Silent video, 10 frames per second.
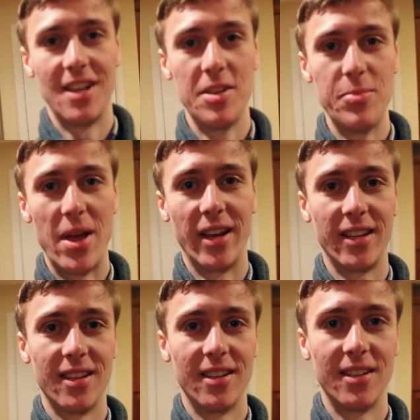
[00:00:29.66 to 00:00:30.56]
I'm
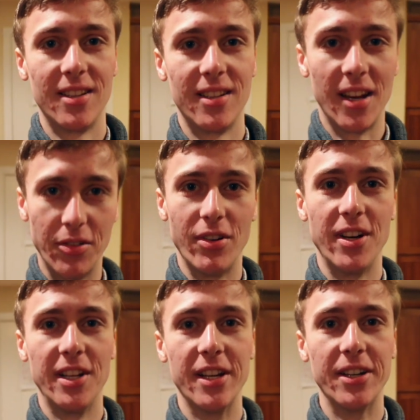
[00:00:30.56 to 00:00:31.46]
back, getting
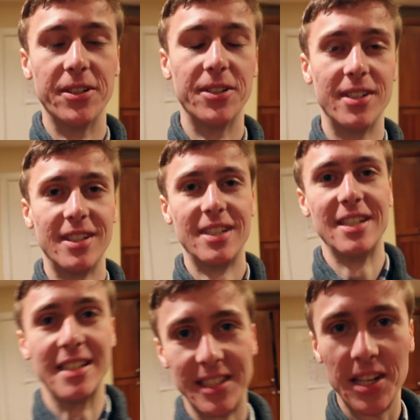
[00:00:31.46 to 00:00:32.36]
ready to go.
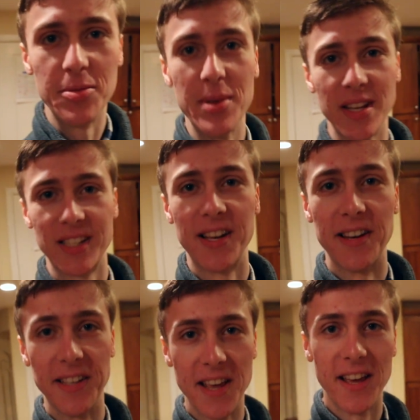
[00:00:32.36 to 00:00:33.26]
It's gonna be an
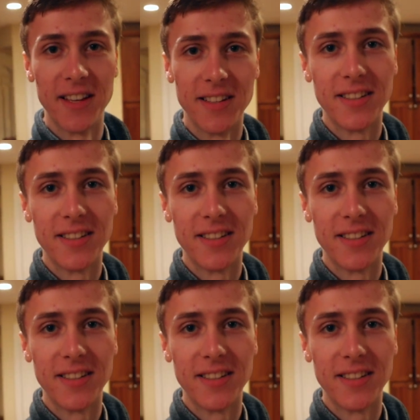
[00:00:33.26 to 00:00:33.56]
exciting day.